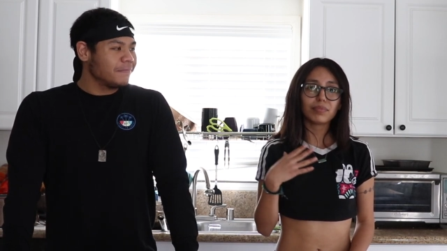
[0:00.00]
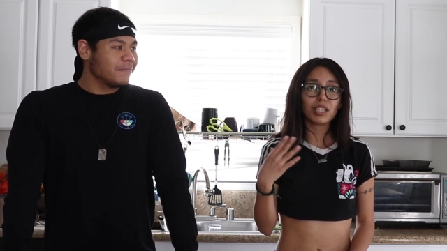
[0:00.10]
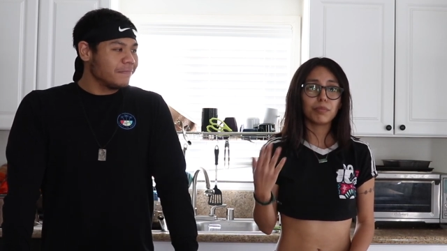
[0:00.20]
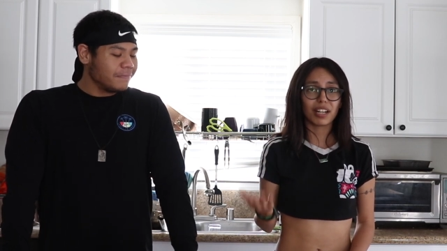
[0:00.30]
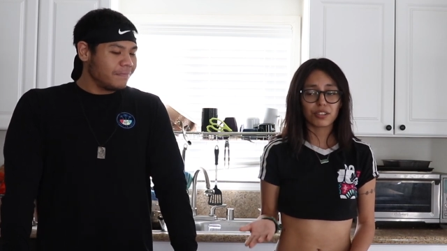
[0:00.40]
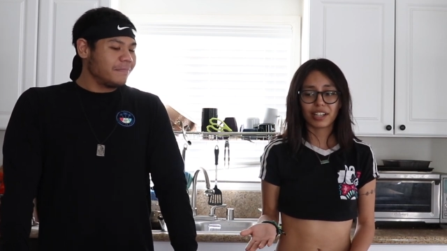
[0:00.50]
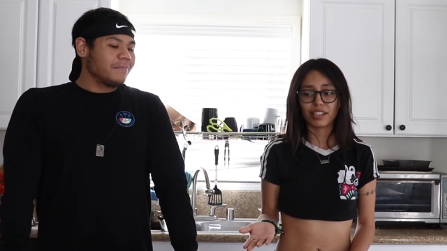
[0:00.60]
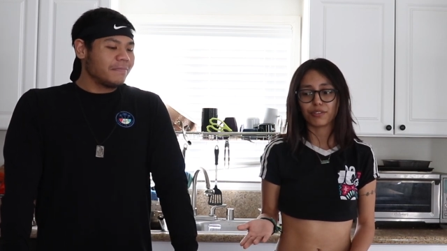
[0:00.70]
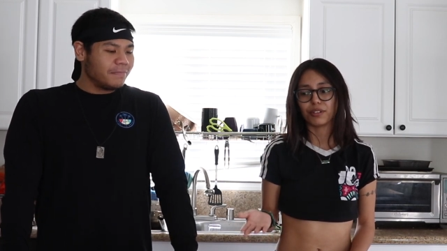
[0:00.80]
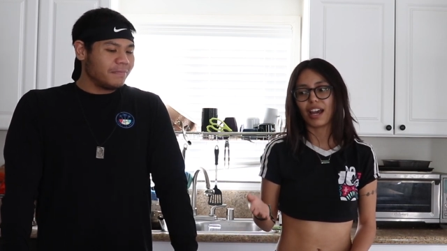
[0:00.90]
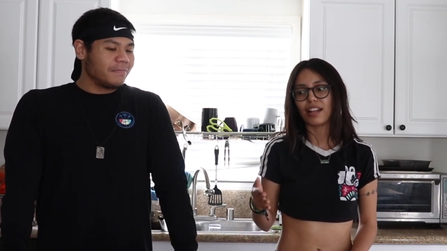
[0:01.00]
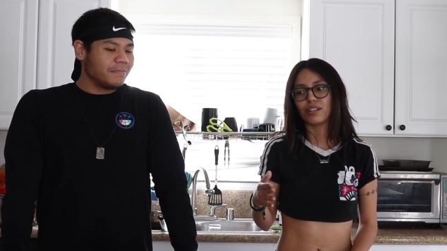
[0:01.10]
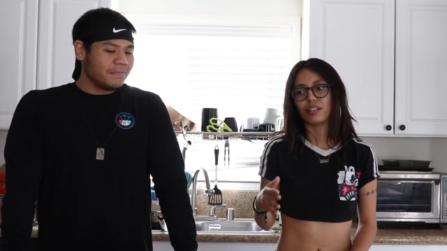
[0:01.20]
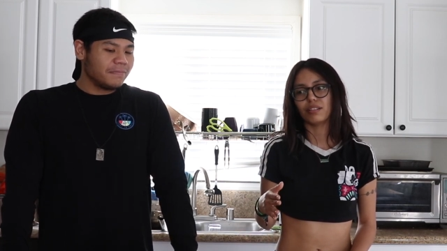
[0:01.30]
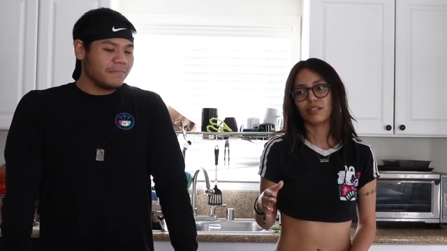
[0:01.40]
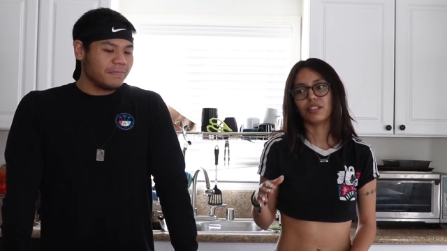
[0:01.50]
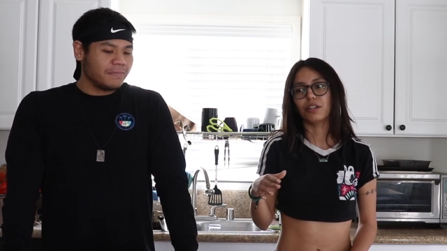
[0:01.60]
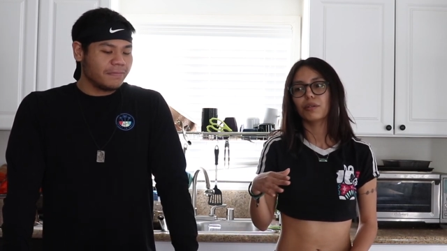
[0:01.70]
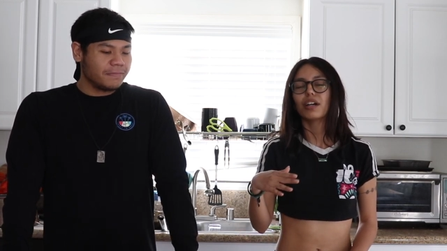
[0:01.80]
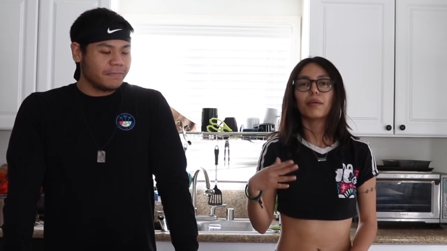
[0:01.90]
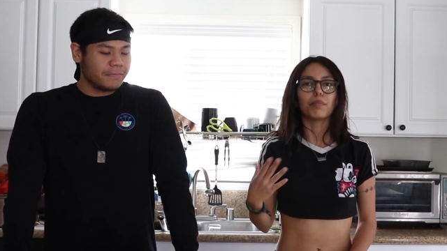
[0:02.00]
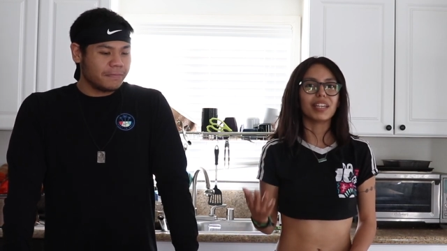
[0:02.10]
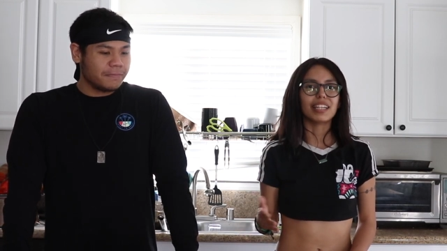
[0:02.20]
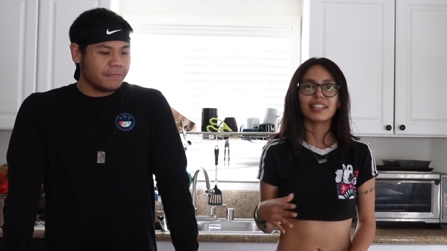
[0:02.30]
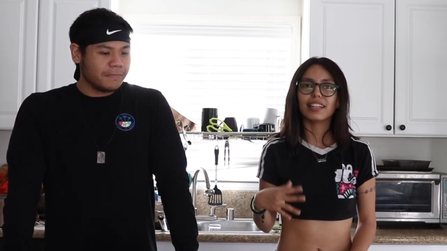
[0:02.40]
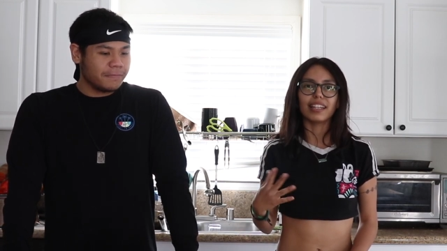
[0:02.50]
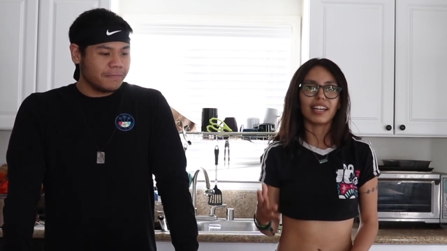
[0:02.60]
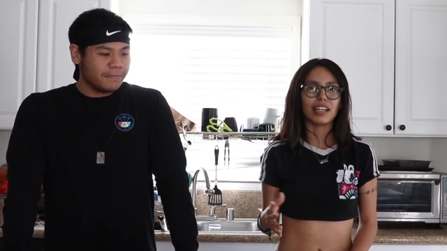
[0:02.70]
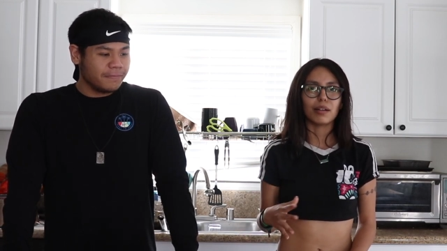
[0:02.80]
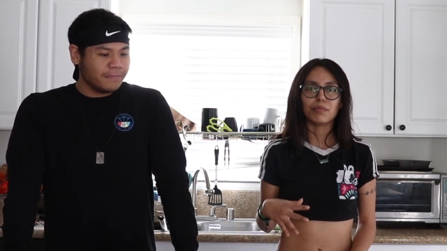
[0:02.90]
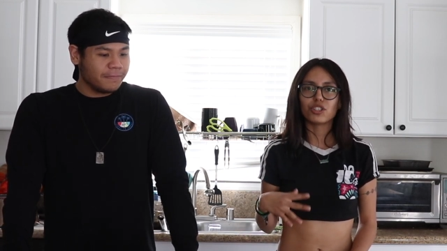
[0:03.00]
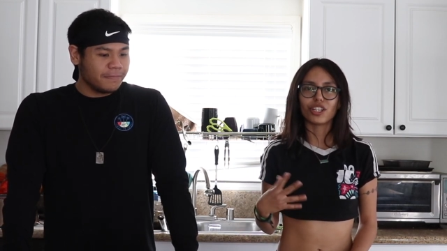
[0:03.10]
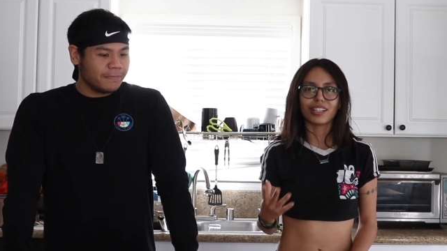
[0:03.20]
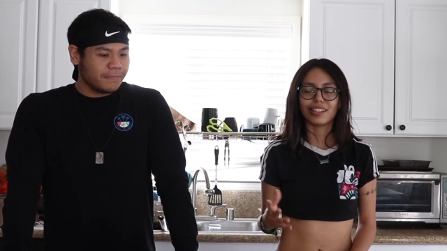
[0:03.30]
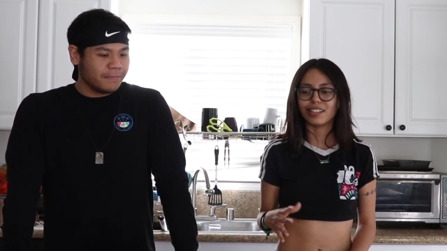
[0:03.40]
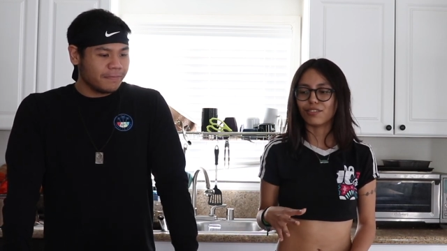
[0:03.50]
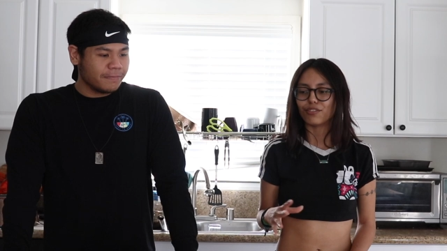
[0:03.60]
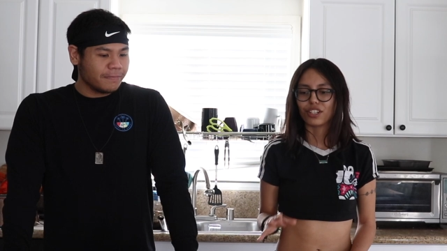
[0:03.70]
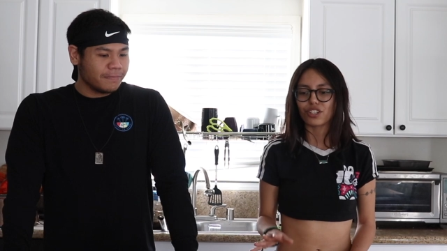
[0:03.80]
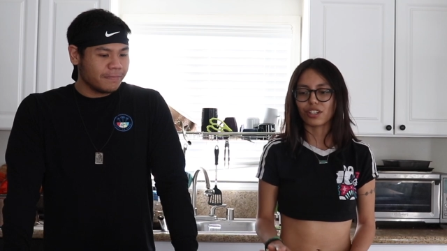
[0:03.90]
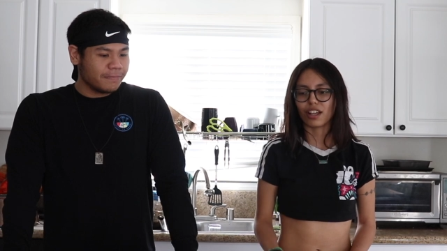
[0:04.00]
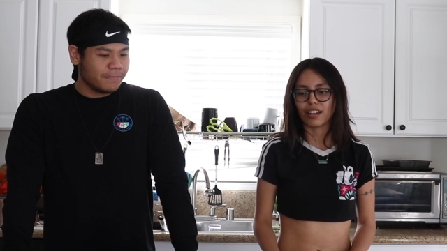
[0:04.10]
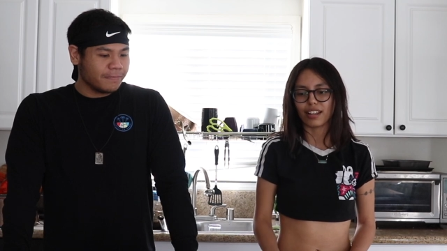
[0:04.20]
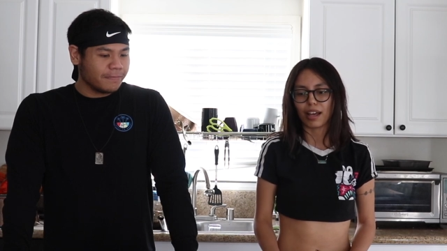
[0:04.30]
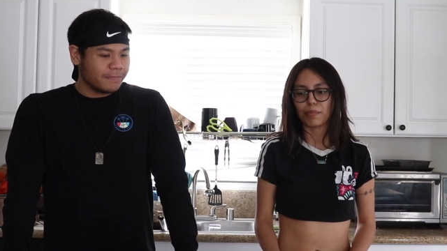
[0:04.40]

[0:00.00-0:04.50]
Speaker 1: Mediterranean food had, you know, meat, lamb, chicken, fish, a lot of that.